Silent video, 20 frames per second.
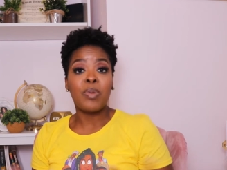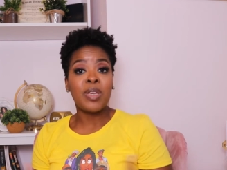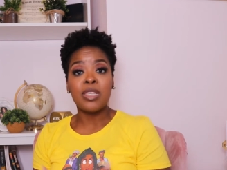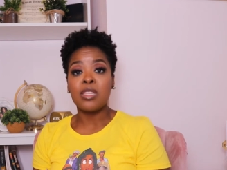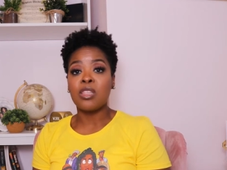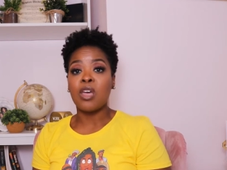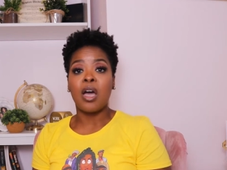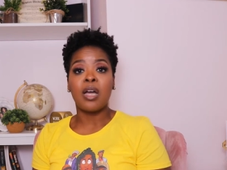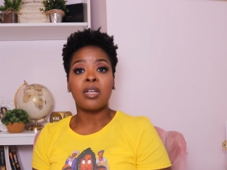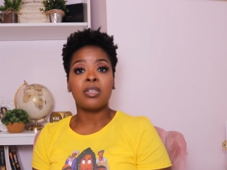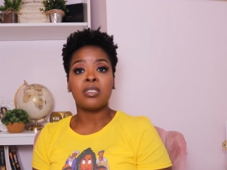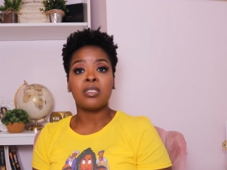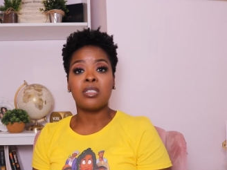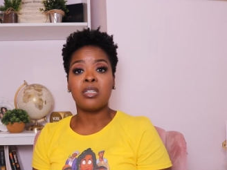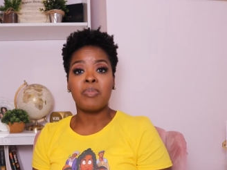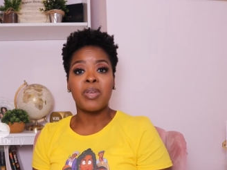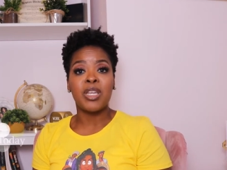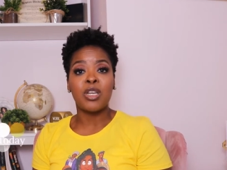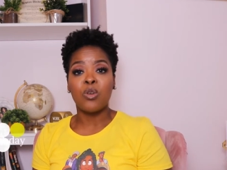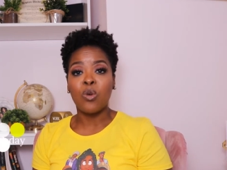thought to
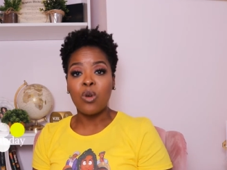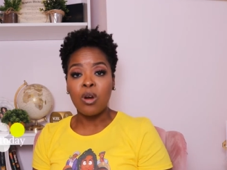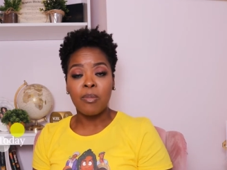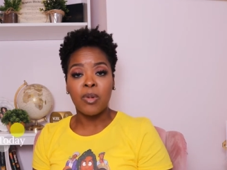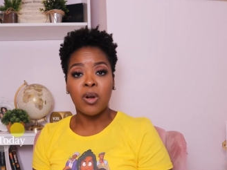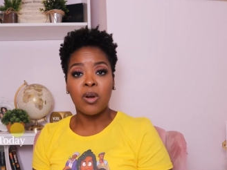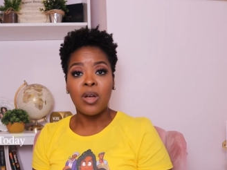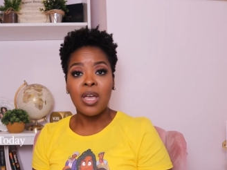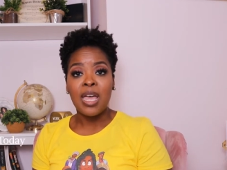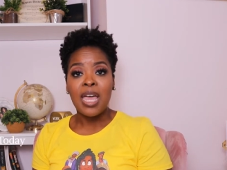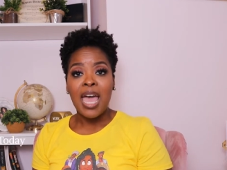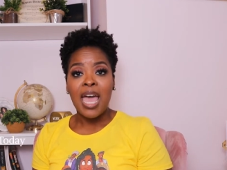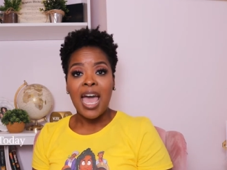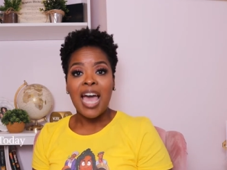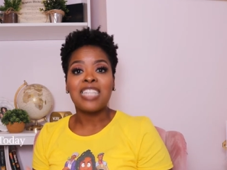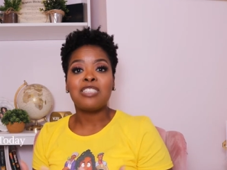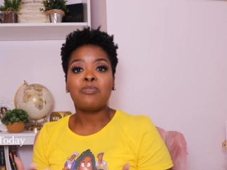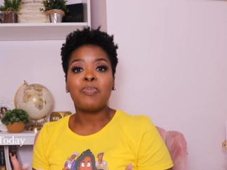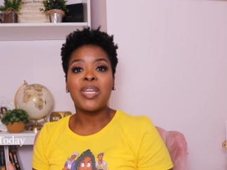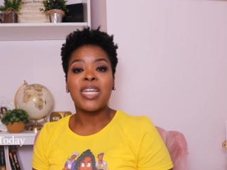be normal
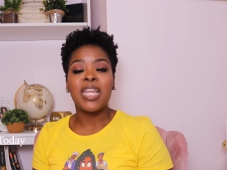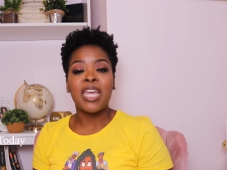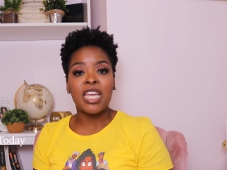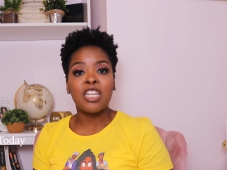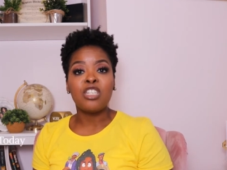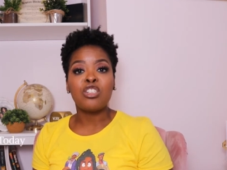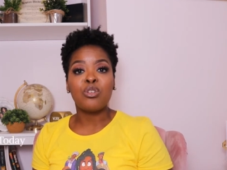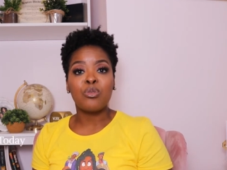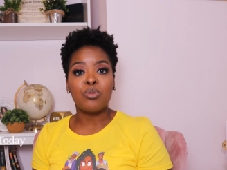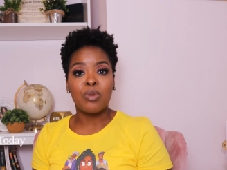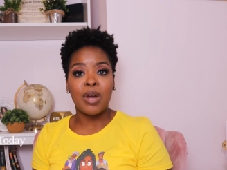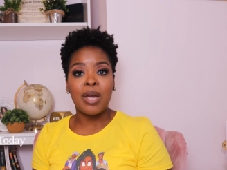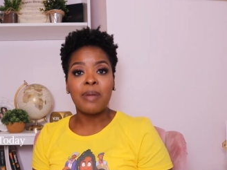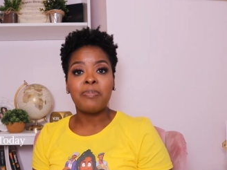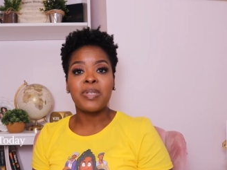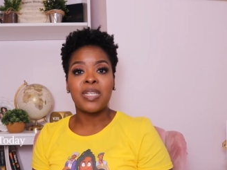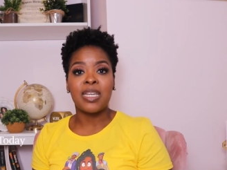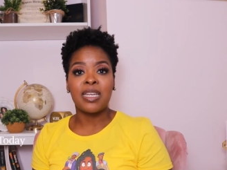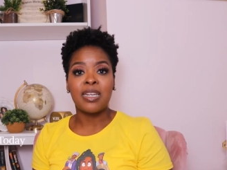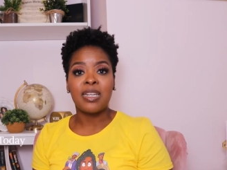has been
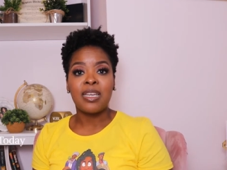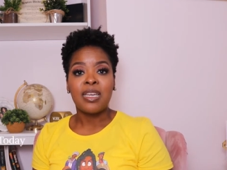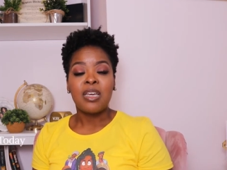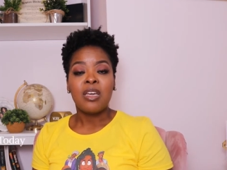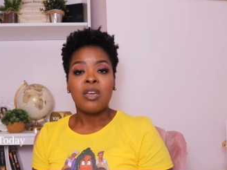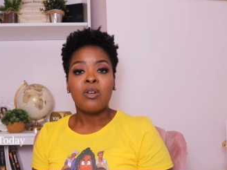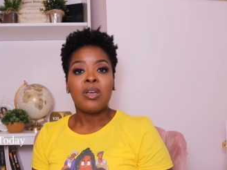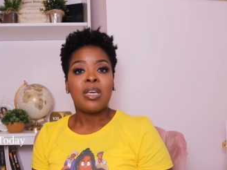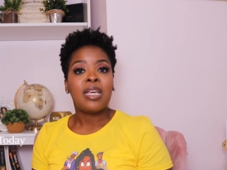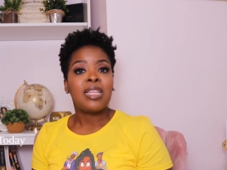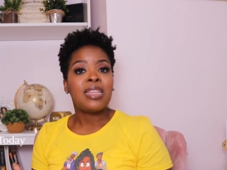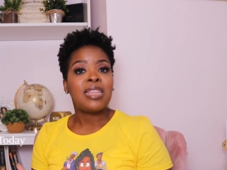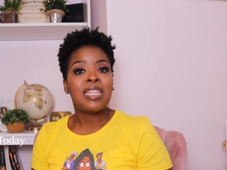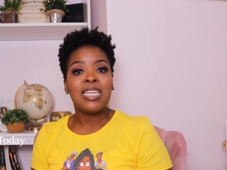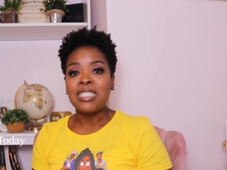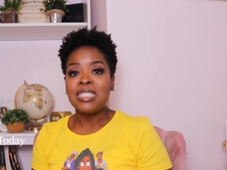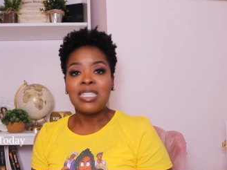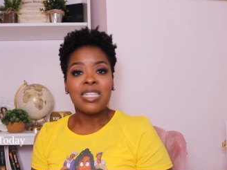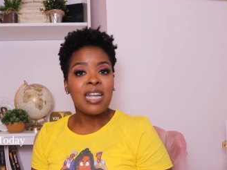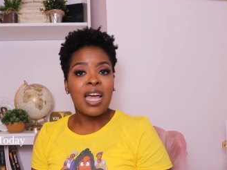interrupted,
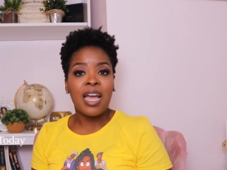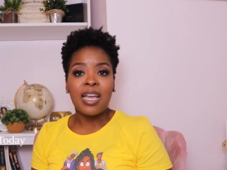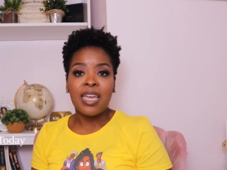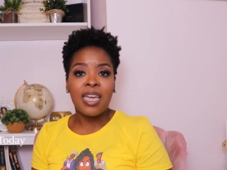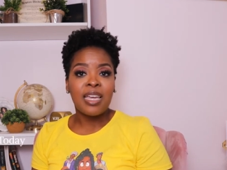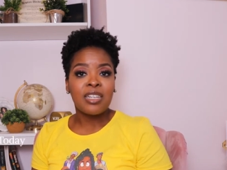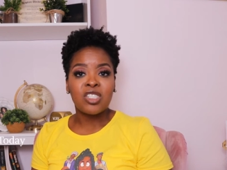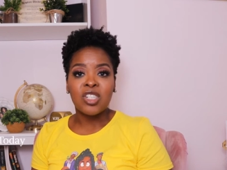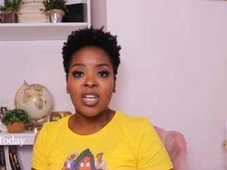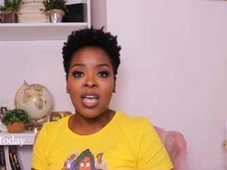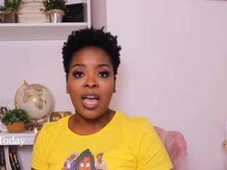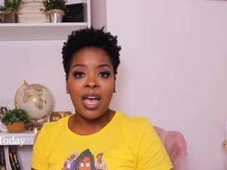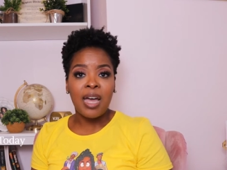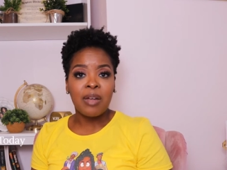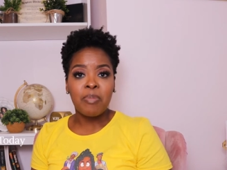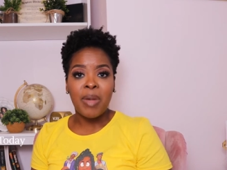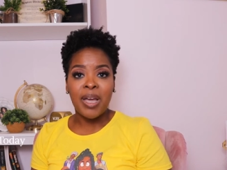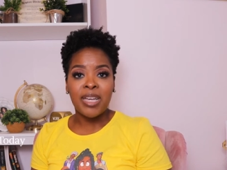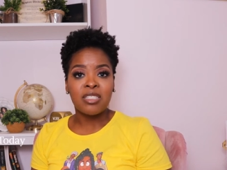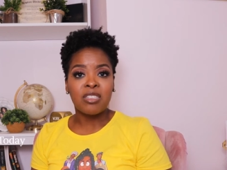this did not catch
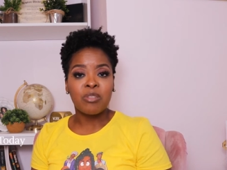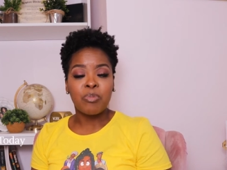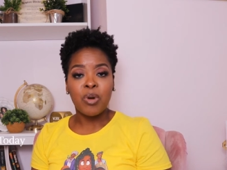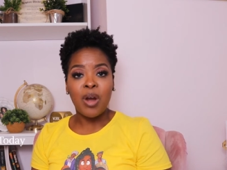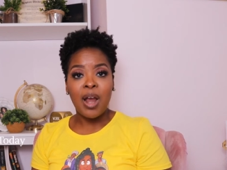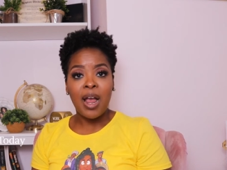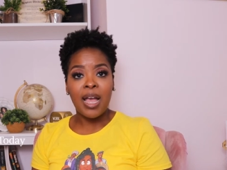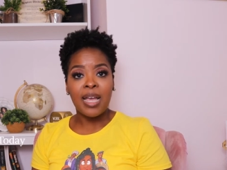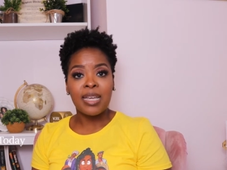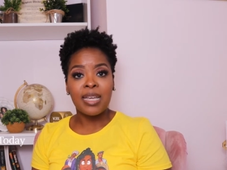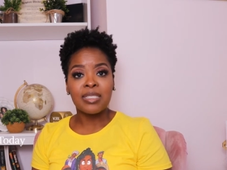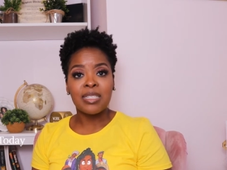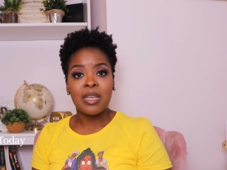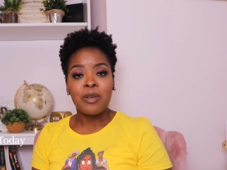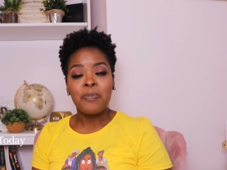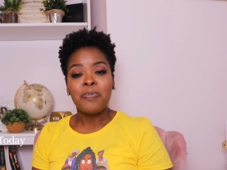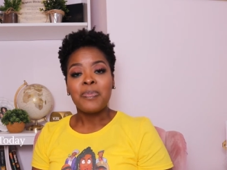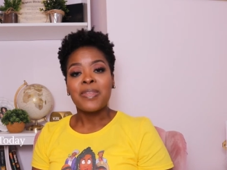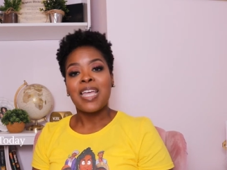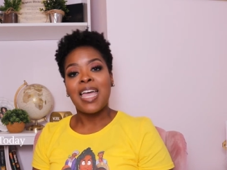God by surprise,
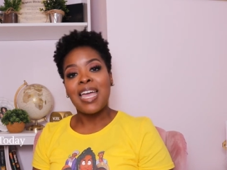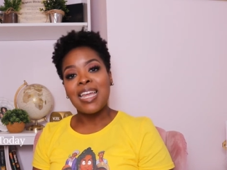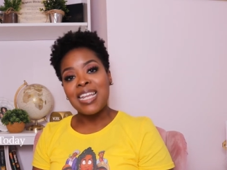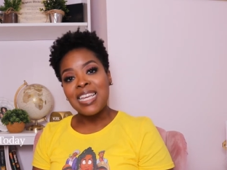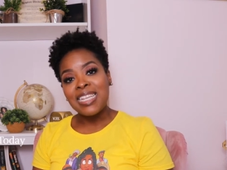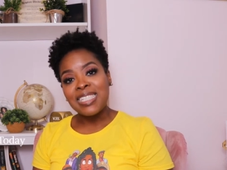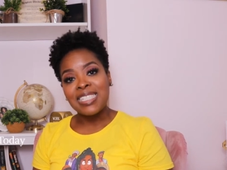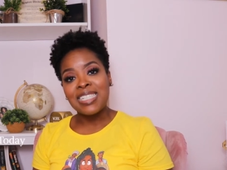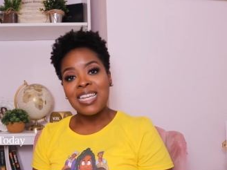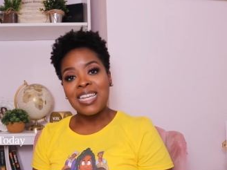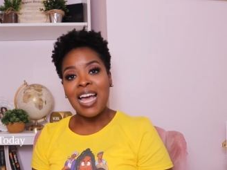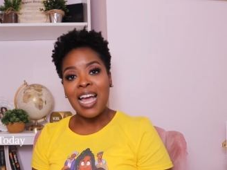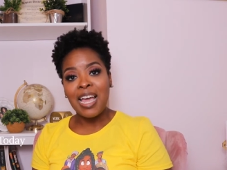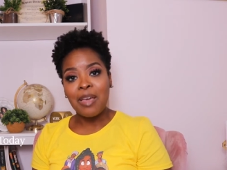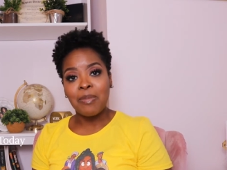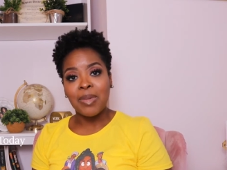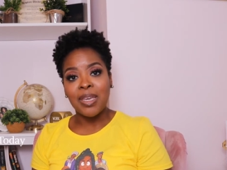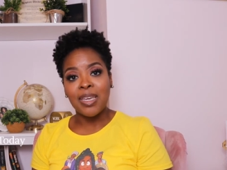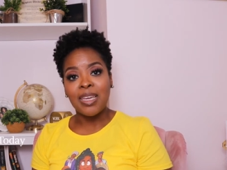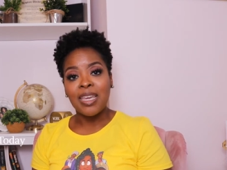and His
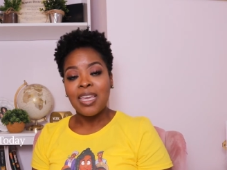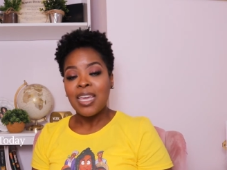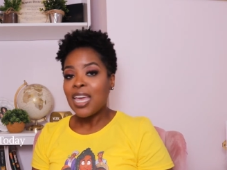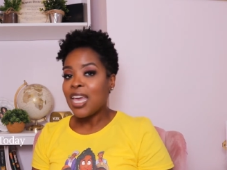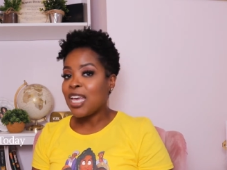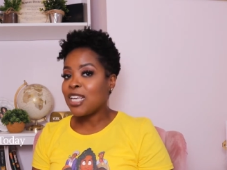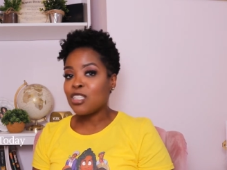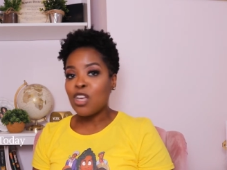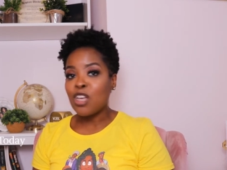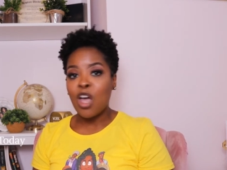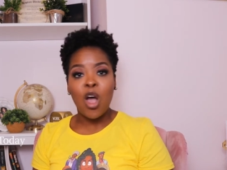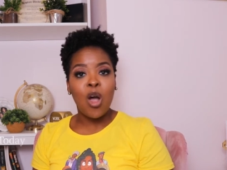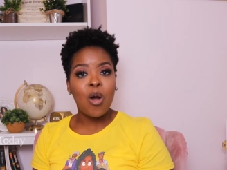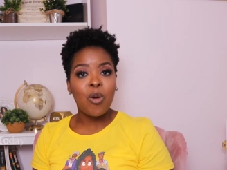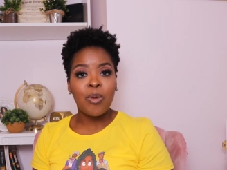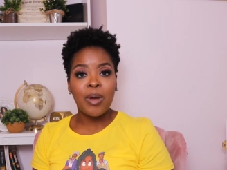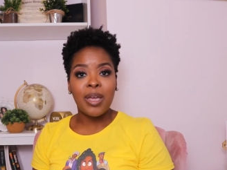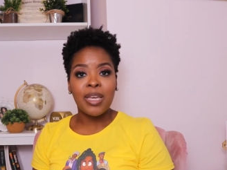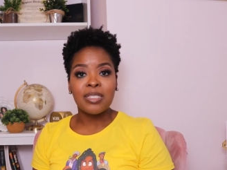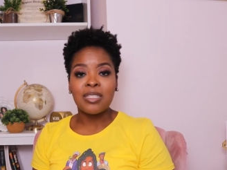timing is
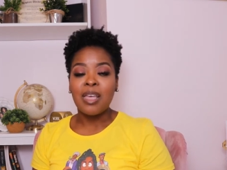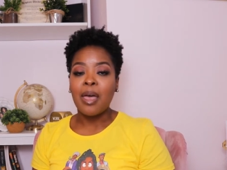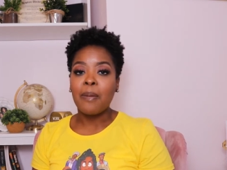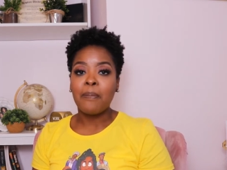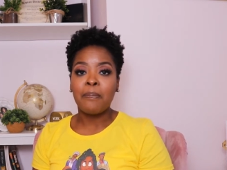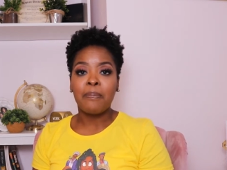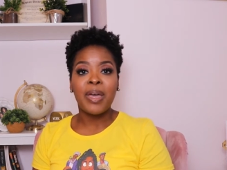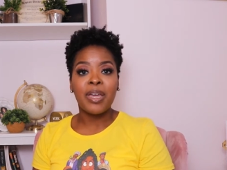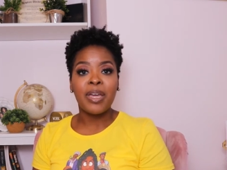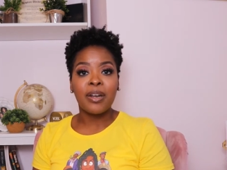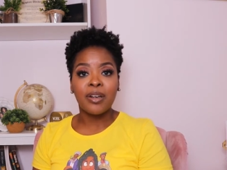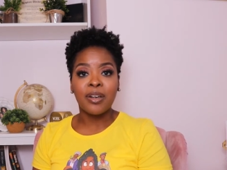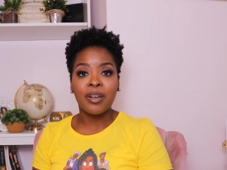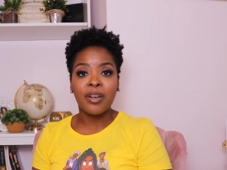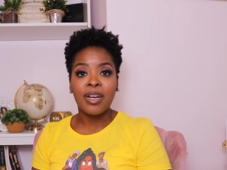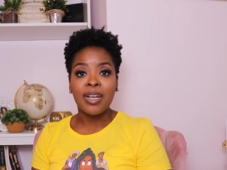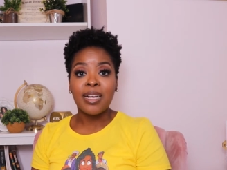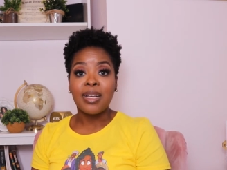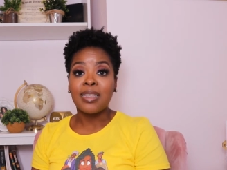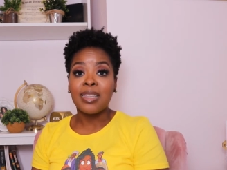always better
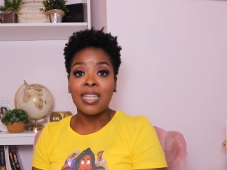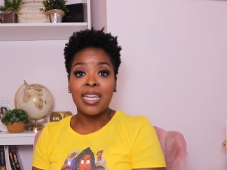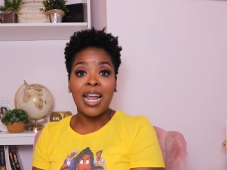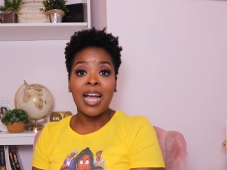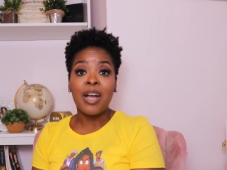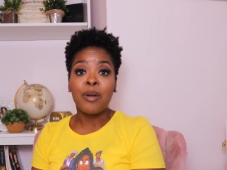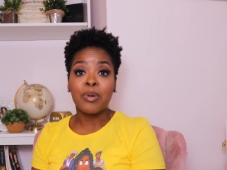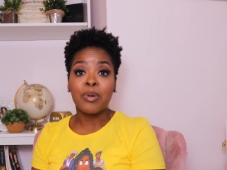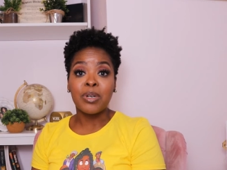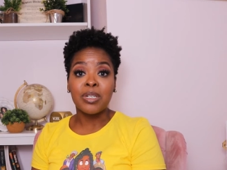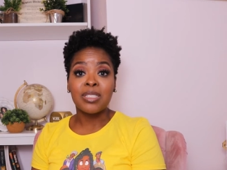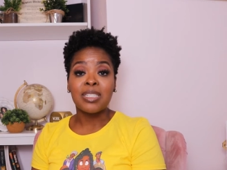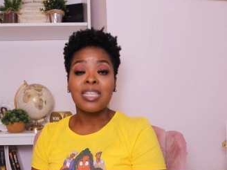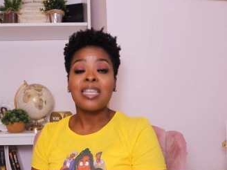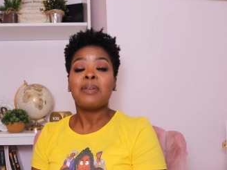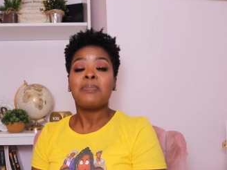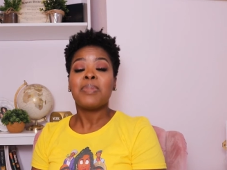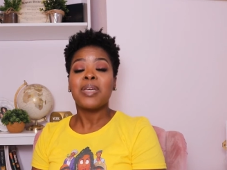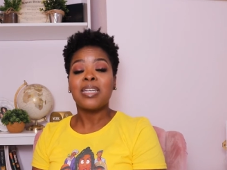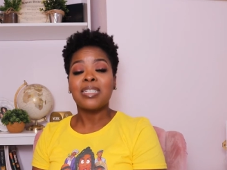than ours
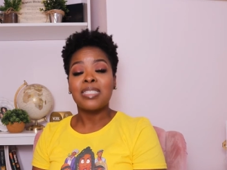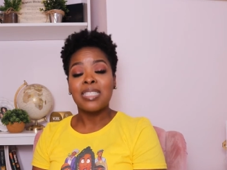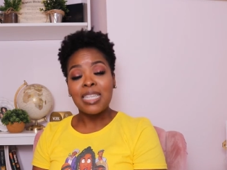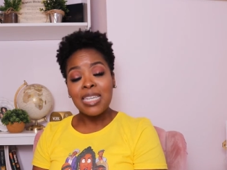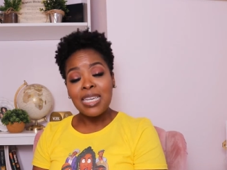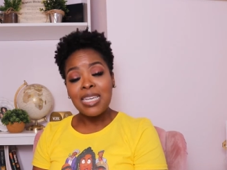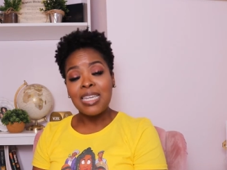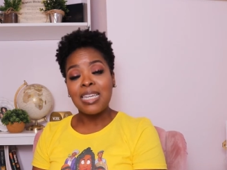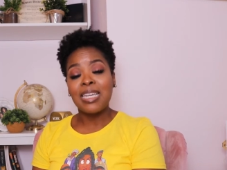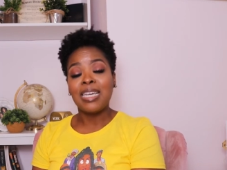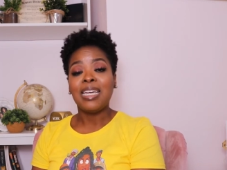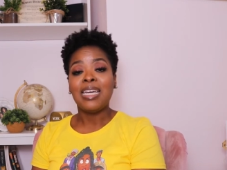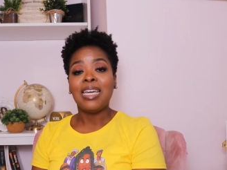because He